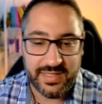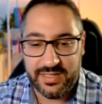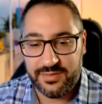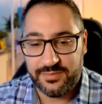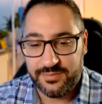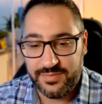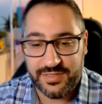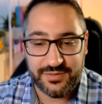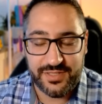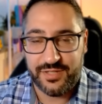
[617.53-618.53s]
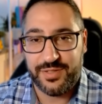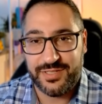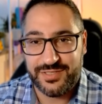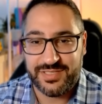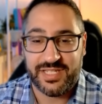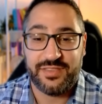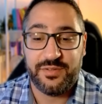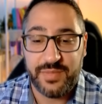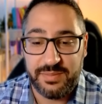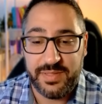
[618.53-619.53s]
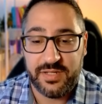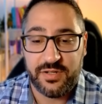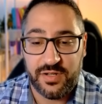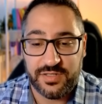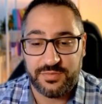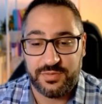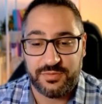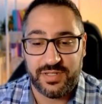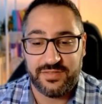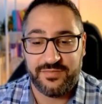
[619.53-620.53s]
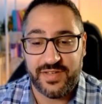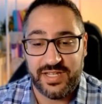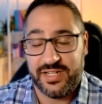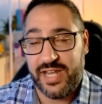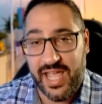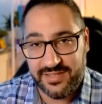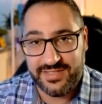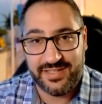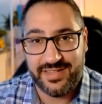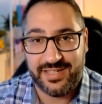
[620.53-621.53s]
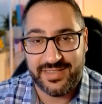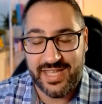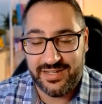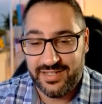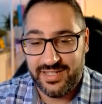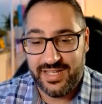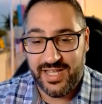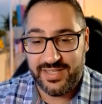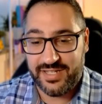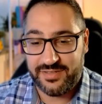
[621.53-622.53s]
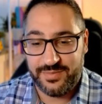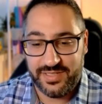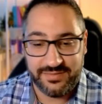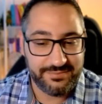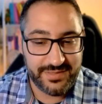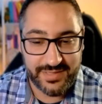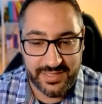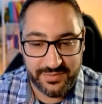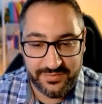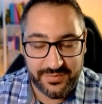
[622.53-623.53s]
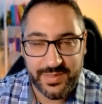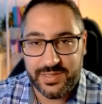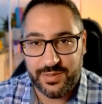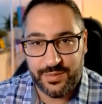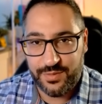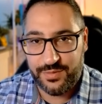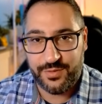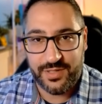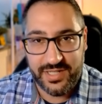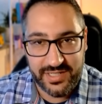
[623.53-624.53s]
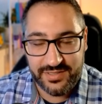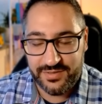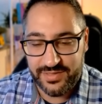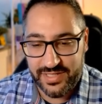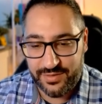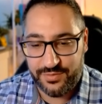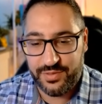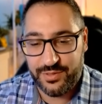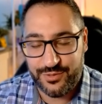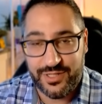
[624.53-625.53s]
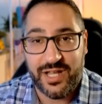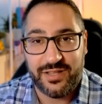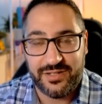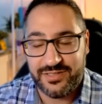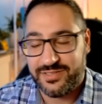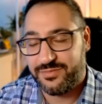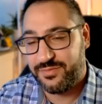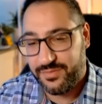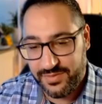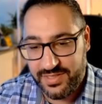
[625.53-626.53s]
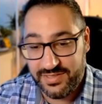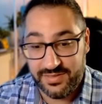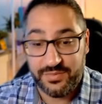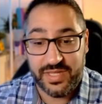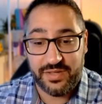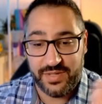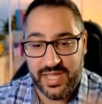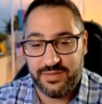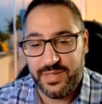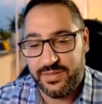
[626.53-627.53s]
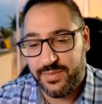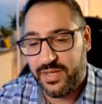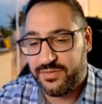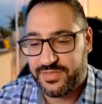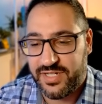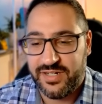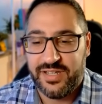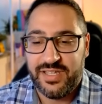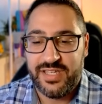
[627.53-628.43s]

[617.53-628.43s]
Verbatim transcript: You know, Yes or no? It's just like there might be a cost with trying to find an asset like that. And that could be you know, anywhere from like 30 to like $300 with the with how animated models are.